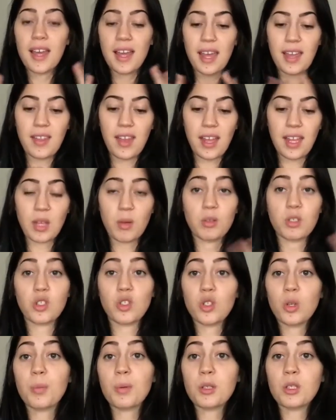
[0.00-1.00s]
and that he was
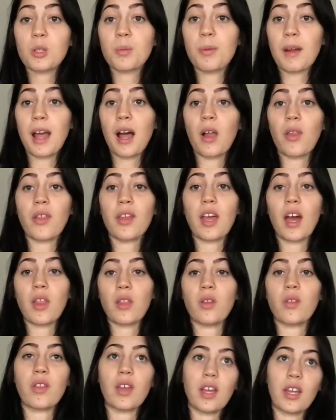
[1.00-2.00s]
super, super healthy,
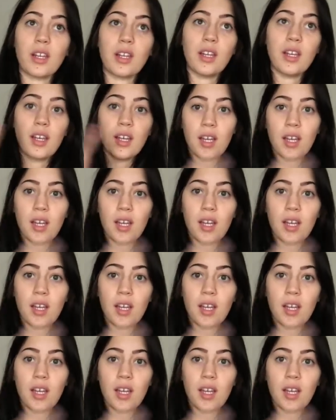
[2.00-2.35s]
other than